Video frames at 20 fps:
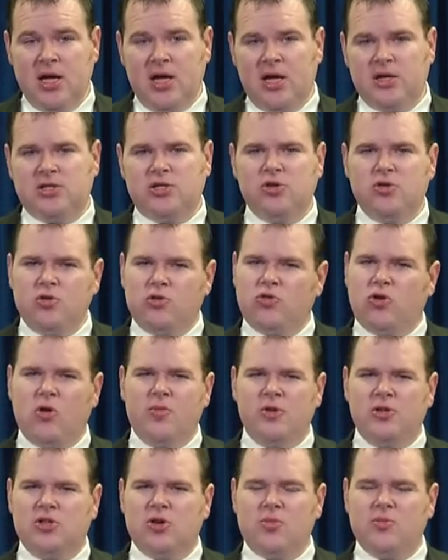A
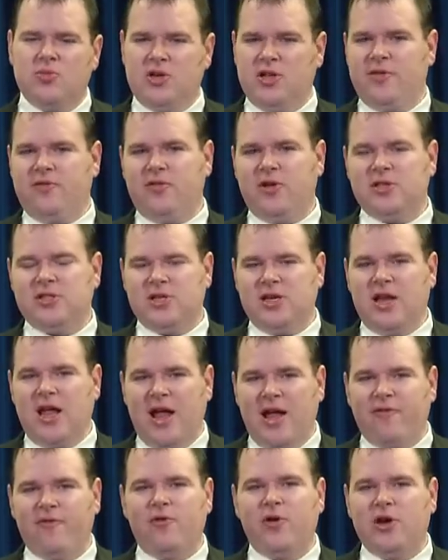2-chromosome difference in
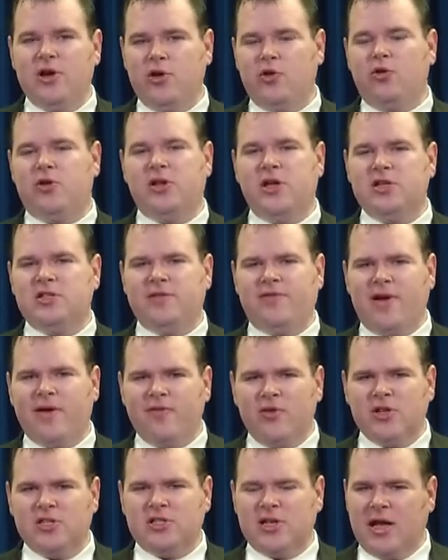every nucleus of
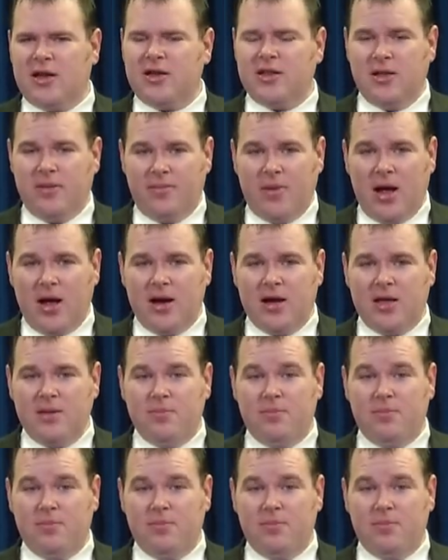every cell in the body,